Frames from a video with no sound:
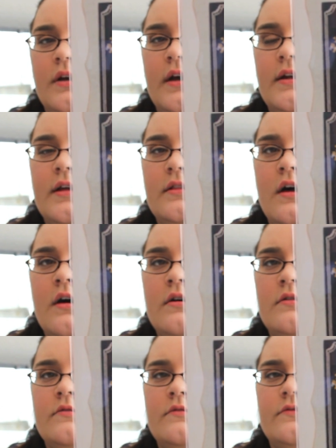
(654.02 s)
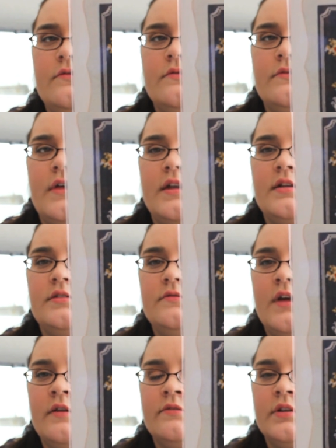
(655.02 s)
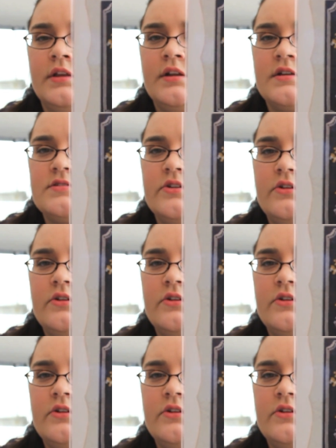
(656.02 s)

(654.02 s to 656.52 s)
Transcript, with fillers: And I love that it, it really does